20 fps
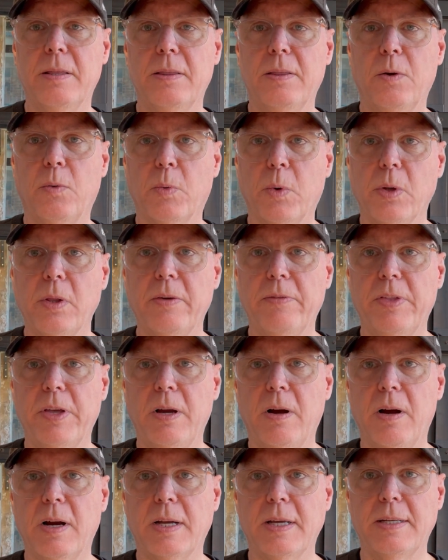the role of
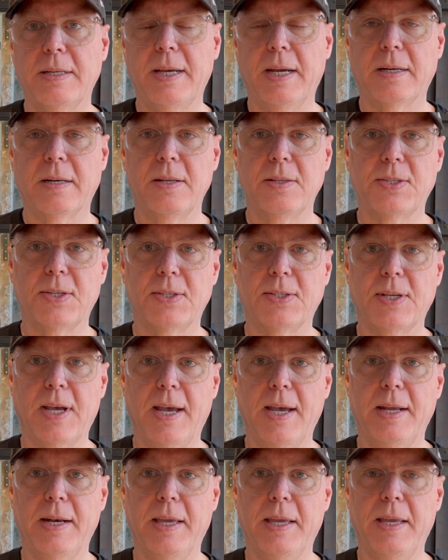the architect in
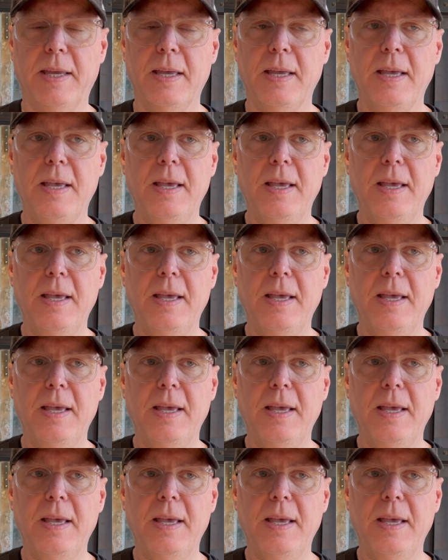society